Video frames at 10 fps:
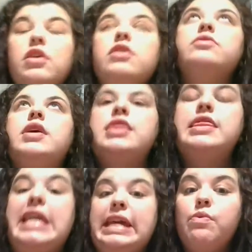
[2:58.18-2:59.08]
So I
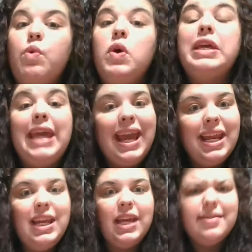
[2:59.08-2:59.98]
think, well,
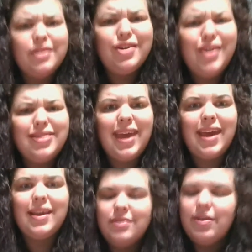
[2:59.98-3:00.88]
gaining is a good thing,
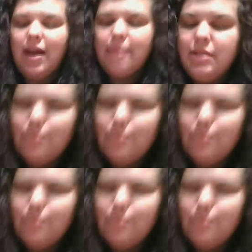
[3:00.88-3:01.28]
so that must